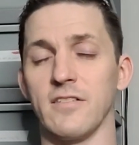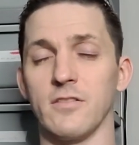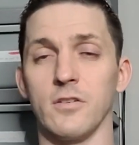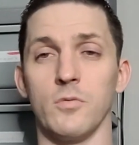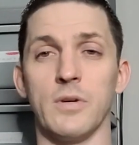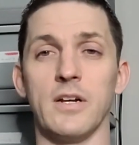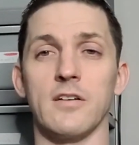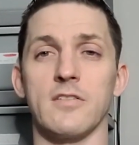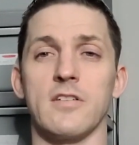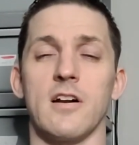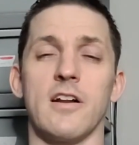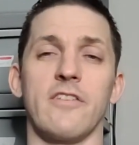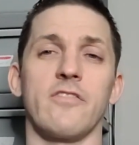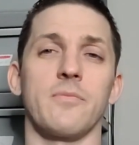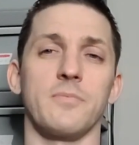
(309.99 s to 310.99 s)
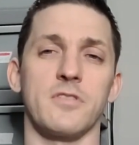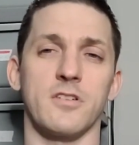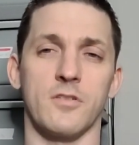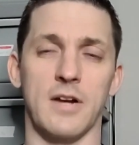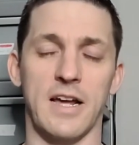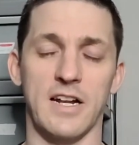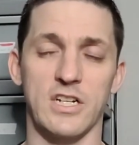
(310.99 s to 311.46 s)
So we are starting from
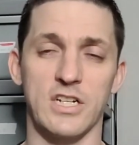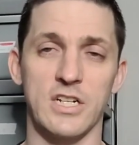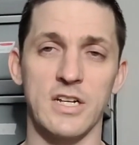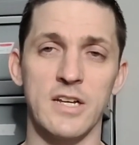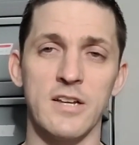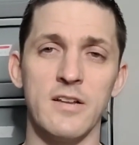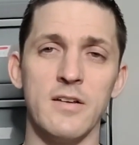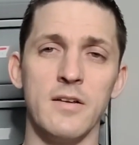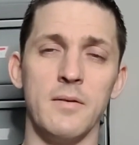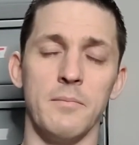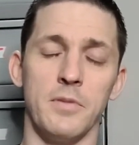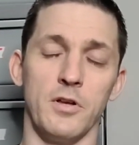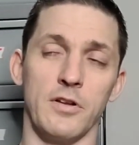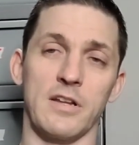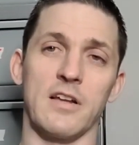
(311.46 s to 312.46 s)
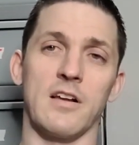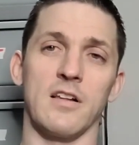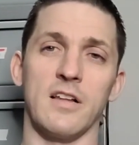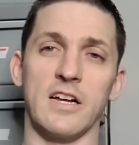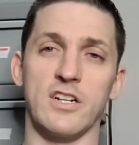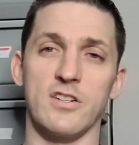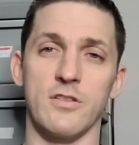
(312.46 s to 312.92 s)
scratch, building a
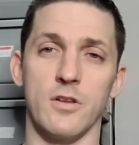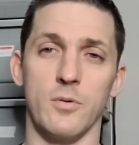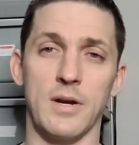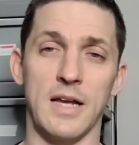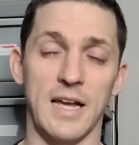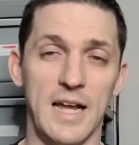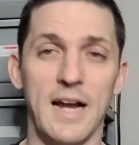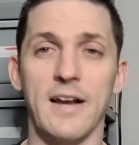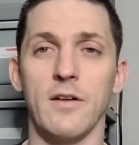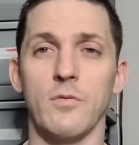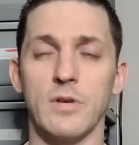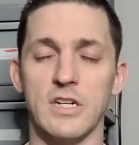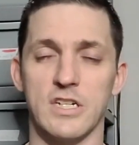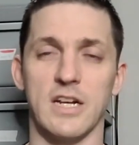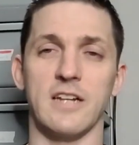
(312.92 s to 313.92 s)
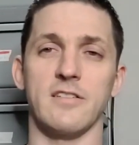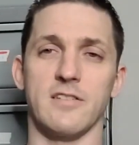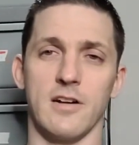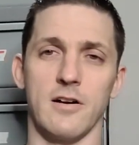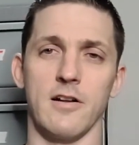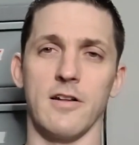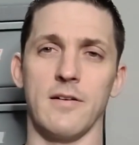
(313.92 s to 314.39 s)
collection the way I kind of wish I
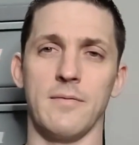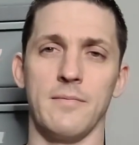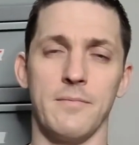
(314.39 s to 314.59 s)
started.